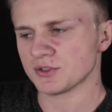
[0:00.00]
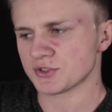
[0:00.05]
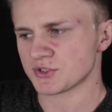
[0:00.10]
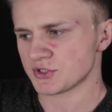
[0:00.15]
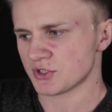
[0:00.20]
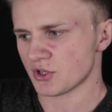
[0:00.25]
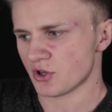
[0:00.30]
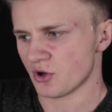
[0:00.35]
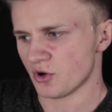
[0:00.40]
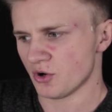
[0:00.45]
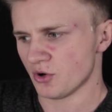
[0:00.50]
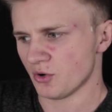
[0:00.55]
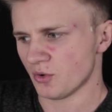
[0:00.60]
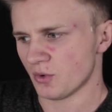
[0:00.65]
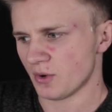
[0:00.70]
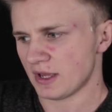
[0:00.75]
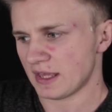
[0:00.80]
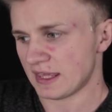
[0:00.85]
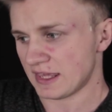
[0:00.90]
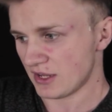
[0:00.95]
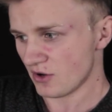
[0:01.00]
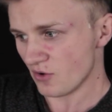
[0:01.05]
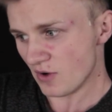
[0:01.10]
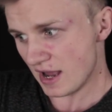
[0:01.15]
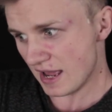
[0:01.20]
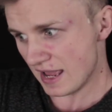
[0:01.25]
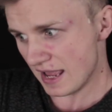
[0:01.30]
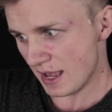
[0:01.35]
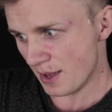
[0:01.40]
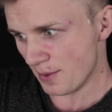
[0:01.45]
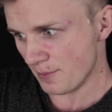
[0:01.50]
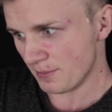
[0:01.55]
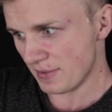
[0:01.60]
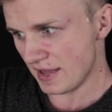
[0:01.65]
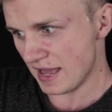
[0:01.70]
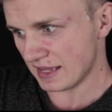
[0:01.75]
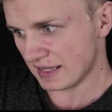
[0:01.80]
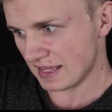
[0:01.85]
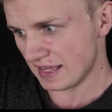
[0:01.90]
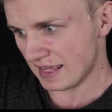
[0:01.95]
so here I am
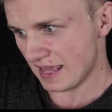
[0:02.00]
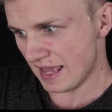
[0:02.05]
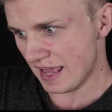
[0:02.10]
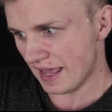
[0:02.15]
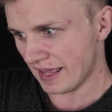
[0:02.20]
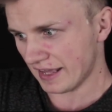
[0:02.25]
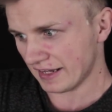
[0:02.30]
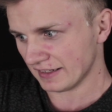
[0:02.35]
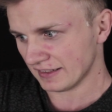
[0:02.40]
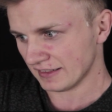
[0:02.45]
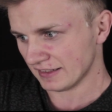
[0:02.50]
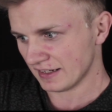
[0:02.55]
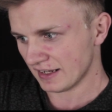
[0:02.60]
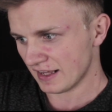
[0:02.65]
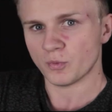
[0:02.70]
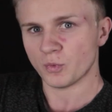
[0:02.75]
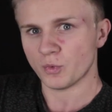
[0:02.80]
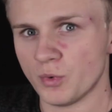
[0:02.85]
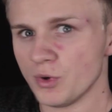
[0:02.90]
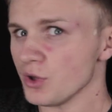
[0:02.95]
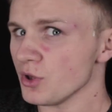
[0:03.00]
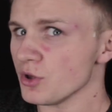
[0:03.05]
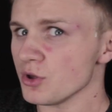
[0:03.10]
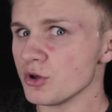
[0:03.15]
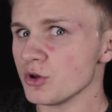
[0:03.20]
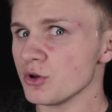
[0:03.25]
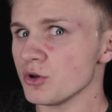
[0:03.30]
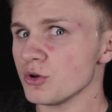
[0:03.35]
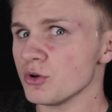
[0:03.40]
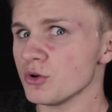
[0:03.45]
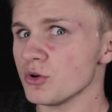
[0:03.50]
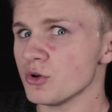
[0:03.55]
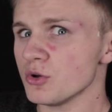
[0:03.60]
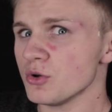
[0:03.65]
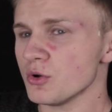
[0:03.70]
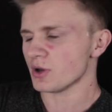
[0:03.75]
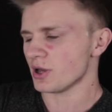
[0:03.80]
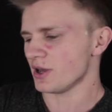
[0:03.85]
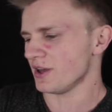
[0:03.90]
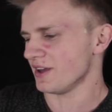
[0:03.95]
back again. Woo!